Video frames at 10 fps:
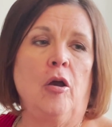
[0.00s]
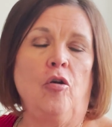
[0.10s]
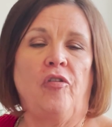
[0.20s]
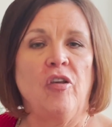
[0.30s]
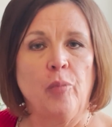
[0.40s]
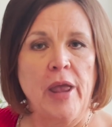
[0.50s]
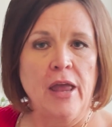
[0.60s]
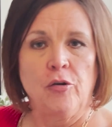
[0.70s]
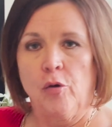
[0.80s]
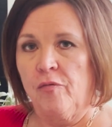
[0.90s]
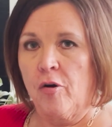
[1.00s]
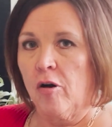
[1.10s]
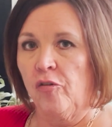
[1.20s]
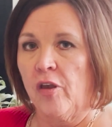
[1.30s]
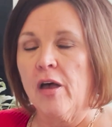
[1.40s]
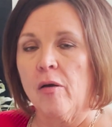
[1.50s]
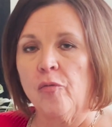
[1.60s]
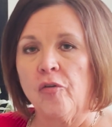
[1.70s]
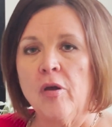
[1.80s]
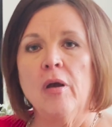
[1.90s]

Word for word: Who says we can't do it for ourselves?